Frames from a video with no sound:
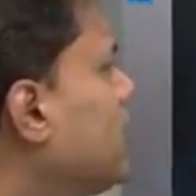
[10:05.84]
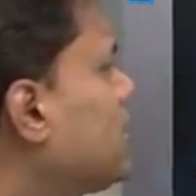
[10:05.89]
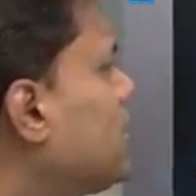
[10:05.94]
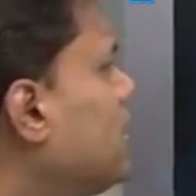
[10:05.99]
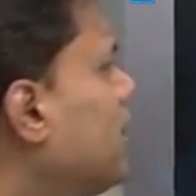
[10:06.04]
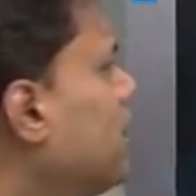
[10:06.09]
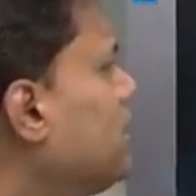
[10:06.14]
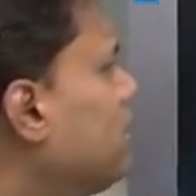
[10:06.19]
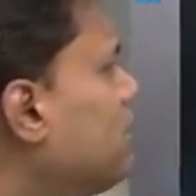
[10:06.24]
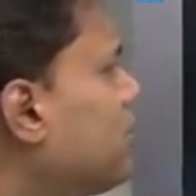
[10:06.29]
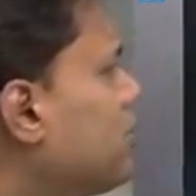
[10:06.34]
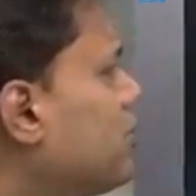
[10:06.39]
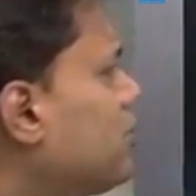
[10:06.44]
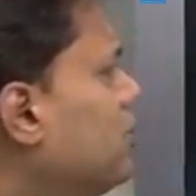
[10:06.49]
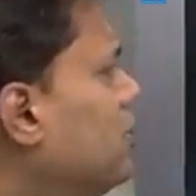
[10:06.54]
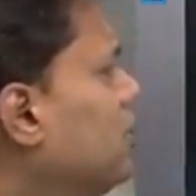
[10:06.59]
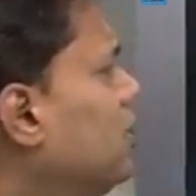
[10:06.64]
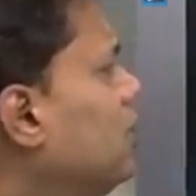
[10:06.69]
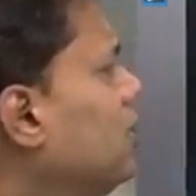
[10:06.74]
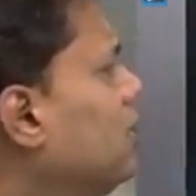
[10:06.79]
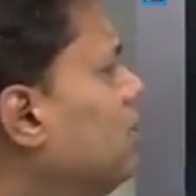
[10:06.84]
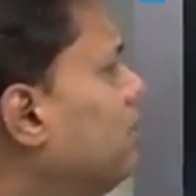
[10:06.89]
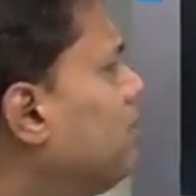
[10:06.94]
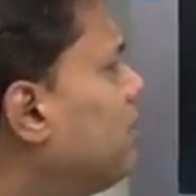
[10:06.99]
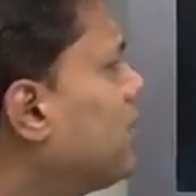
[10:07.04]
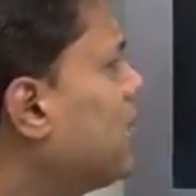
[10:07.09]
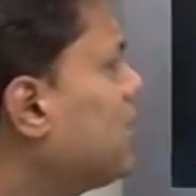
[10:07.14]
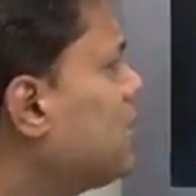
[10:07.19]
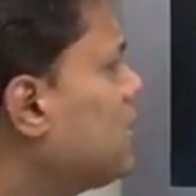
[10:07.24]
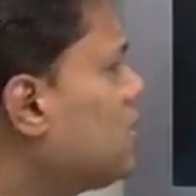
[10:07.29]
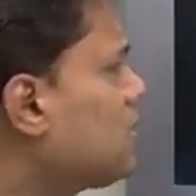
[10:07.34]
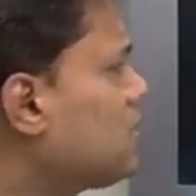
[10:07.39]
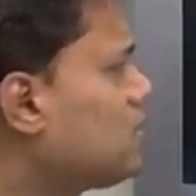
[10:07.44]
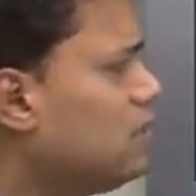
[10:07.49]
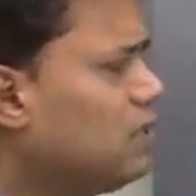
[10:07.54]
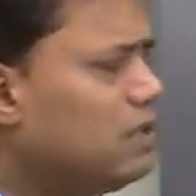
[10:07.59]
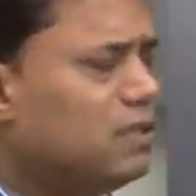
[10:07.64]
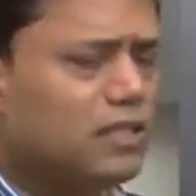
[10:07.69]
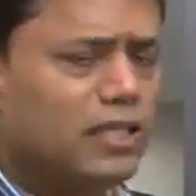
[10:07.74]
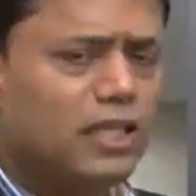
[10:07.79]
as prices
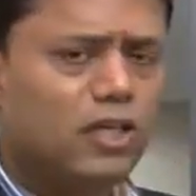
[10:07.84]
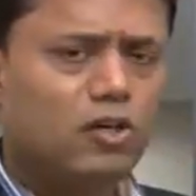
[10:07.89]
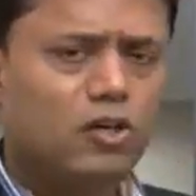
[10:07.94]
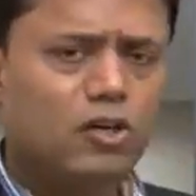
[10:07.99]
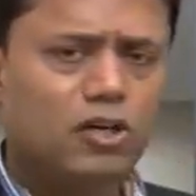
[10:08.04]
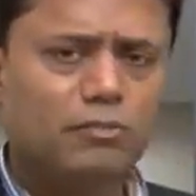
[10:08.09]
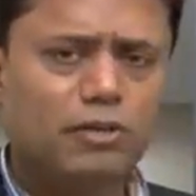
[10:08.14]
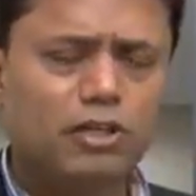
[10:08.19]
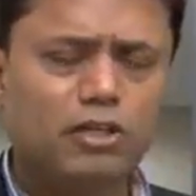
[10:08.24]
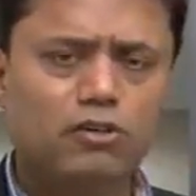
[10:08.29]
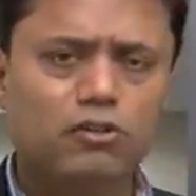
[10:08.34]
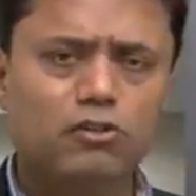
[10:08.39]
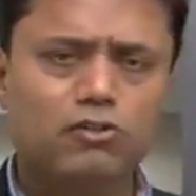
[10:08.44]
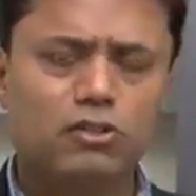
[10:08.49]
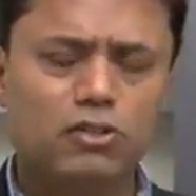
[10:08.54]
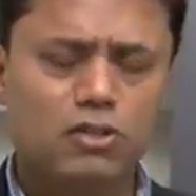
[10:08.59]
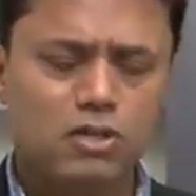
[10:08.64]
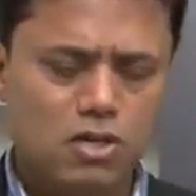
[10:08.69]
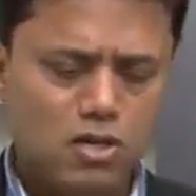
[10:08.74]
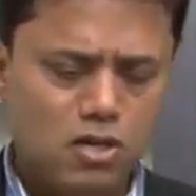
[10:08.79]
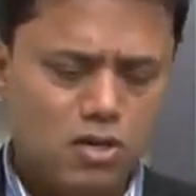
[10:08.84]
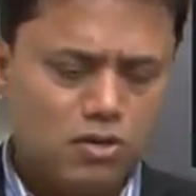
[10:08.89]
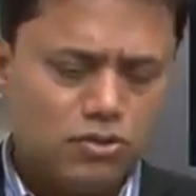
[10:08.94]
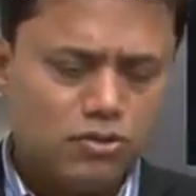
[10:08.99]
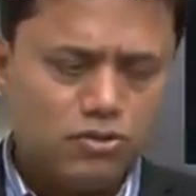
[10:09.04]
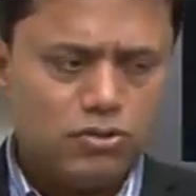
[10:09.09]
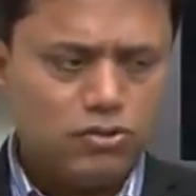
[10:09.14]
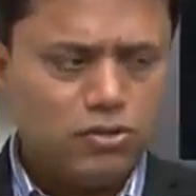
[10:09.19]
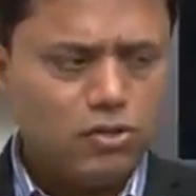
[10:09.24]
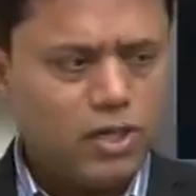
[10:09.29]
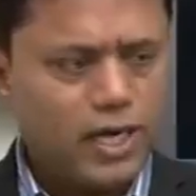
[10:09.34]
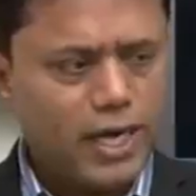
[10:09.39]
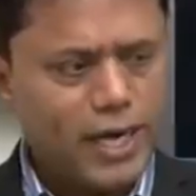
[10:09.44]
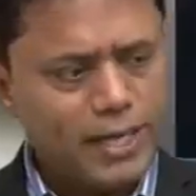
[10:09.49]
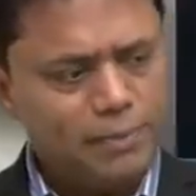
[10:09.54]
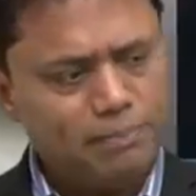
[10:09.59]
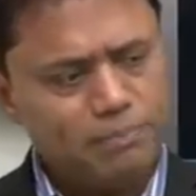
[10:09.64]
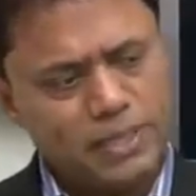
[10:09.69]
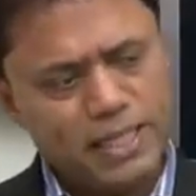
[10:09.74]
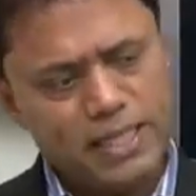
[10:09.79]
hurt the economic growth. So
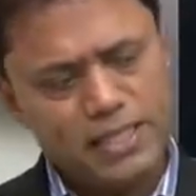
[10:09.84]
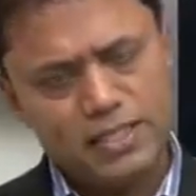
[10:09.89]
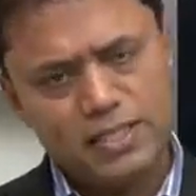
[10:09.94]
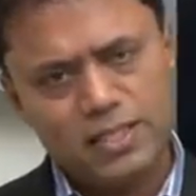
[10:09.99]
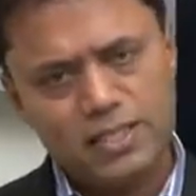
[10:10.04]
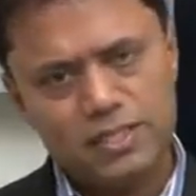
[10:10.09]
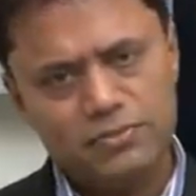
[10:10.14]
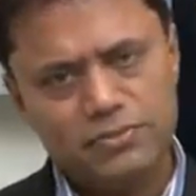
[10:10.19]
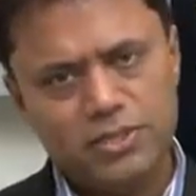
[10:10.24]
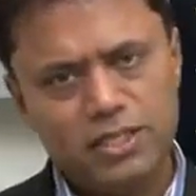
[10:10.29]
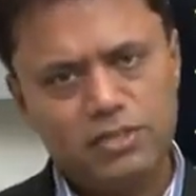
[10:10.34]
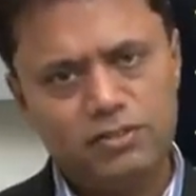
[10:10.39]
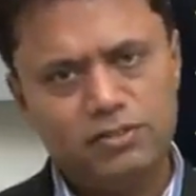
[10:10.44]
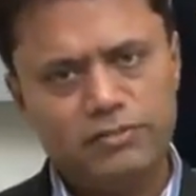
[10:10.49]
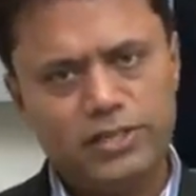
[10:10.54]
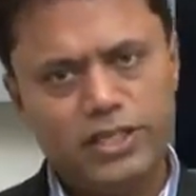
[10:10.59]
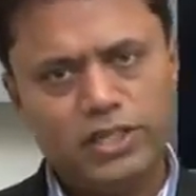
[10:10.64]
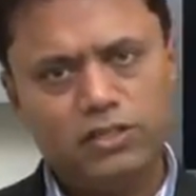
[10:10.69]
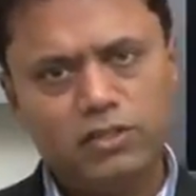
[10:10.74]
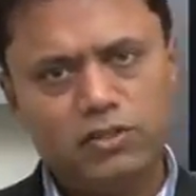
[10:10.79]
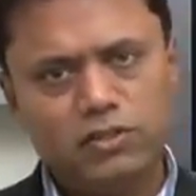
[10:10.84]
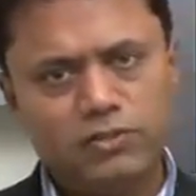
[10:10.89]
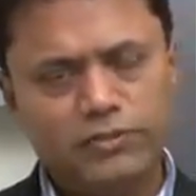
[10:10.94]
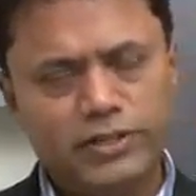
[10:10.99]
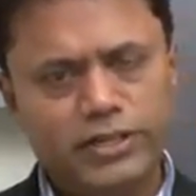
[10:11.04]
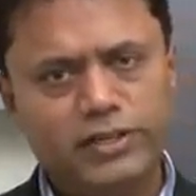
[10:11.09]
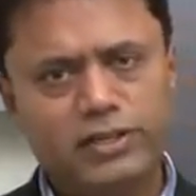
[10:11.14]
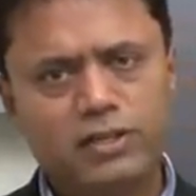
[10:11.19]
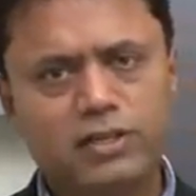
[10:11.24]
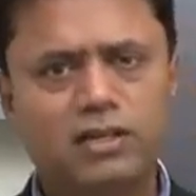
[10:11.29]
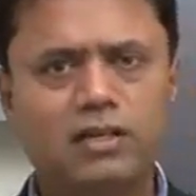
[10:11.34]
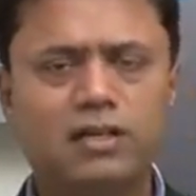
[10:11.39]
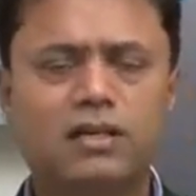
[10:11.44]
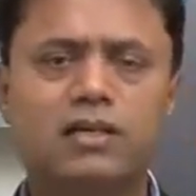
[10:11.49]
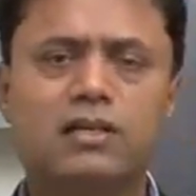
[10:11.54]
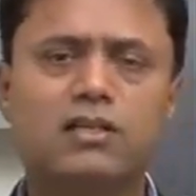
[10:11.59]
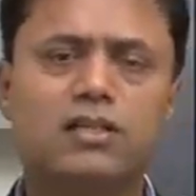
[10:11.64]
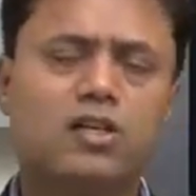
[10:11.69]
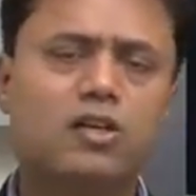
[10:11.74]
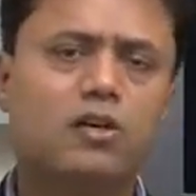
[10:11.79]
high prices, when
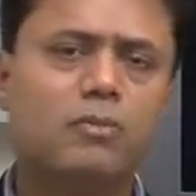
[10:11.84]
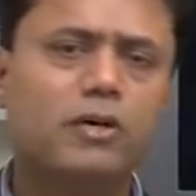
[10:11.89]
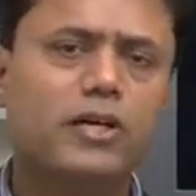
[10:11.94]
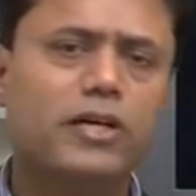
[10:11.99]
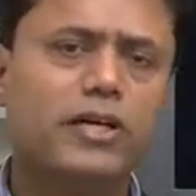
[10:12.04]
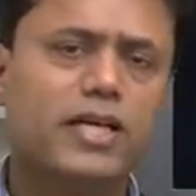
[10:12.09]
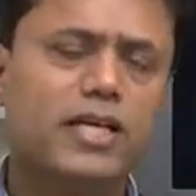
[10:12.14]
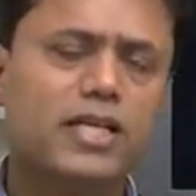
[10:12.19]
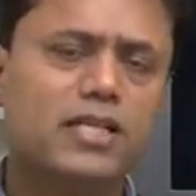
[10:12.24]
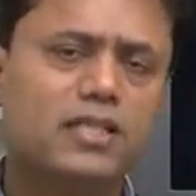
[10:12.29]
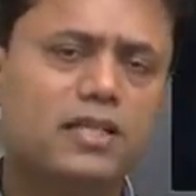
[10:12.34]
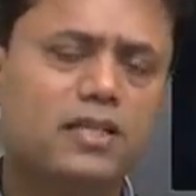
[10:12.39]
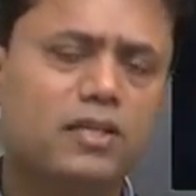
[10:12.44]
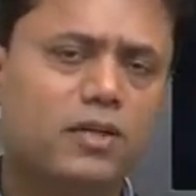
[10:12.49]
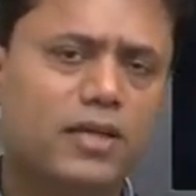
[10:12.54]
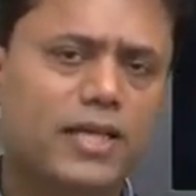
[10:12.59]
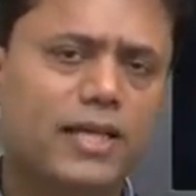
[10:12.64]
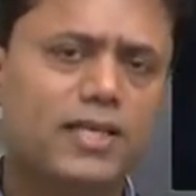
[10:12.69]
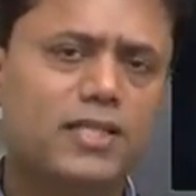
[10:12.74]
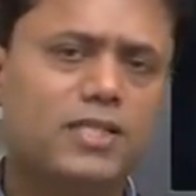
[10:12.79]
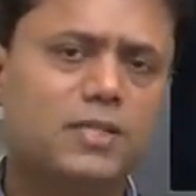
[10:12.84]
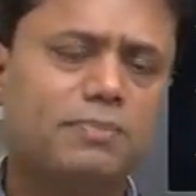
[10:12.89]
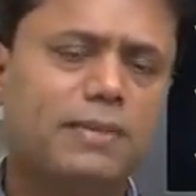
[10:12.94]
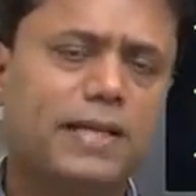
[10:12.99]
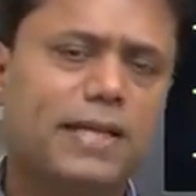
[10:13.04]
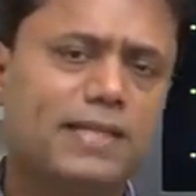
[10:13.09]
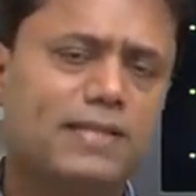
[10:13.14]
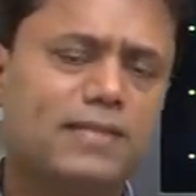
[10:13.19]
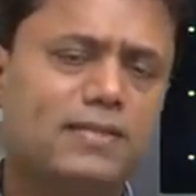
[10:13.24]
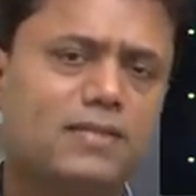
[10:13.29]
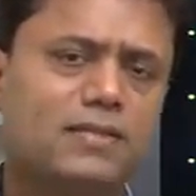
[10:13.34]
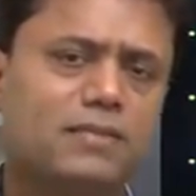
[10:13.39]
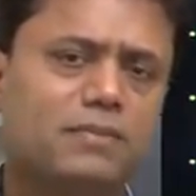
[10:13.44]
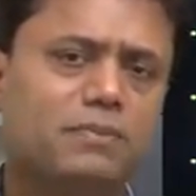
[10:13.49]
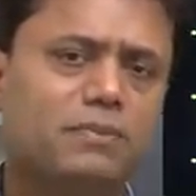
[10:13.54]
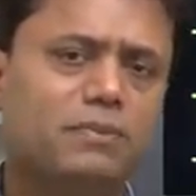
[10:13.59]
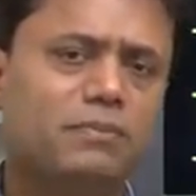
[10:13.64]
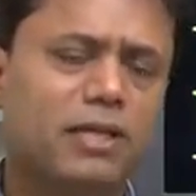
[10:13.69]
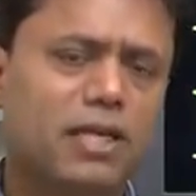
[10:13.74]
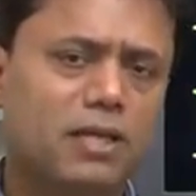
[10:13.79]
the commodities and articles prices
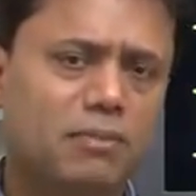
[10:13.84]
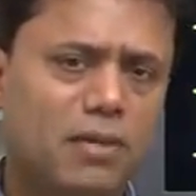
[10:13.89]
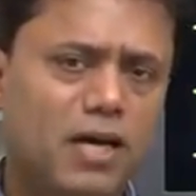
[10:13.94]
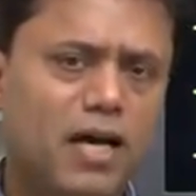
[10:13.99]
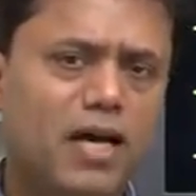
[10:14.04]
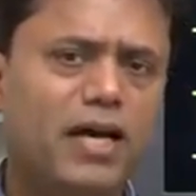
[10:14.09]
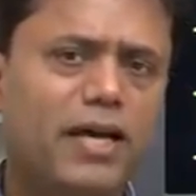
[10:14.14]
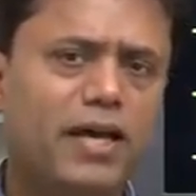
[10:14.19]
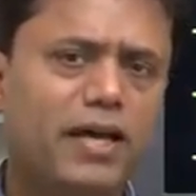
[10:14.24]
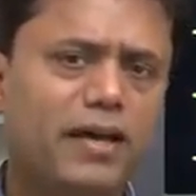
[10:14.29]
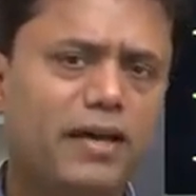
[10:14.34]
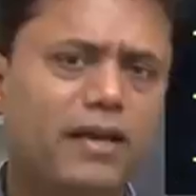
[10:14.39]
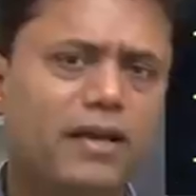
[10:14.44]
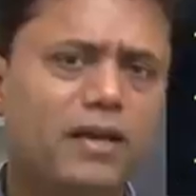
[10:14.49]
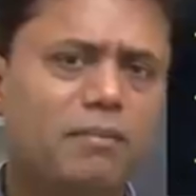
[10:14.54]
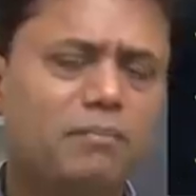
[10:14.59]
become high,